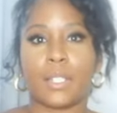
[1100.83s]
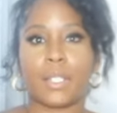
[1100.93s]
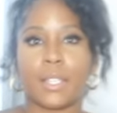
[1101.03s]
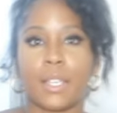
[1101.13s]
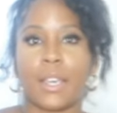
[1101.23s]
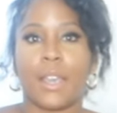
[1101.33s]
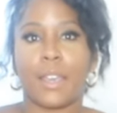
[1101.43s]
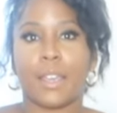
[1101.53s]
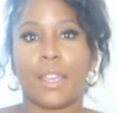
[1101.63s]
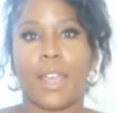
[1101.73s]

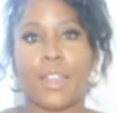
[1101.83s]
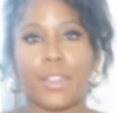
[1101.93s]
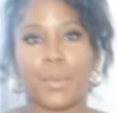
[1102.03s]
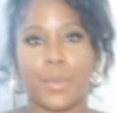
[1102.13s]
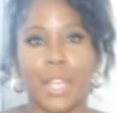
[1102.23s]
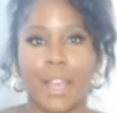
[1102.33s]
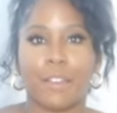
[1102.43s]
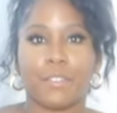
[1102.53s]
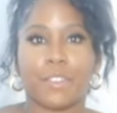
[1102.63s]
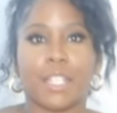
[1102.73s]
Okay. And then we
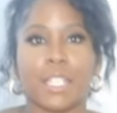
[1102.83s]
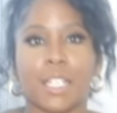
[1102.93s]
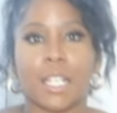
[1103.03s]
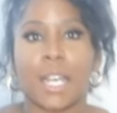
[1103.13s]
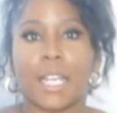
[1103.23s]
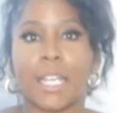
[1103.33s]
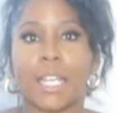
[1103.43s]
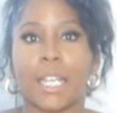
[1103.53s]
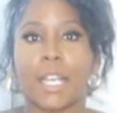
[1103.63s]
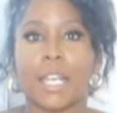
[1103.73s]
have this, like,